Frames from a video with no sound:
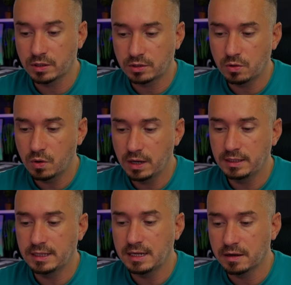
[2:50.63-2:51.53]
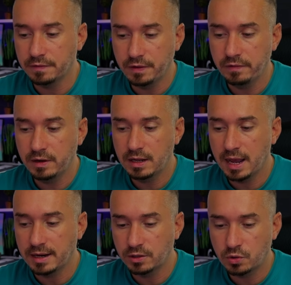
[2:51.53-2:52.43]
stories in a vivid
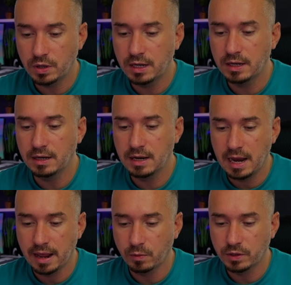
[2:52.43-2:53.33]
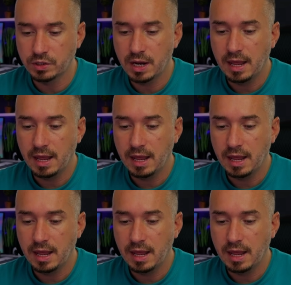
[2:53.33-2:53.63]
and intriguing language.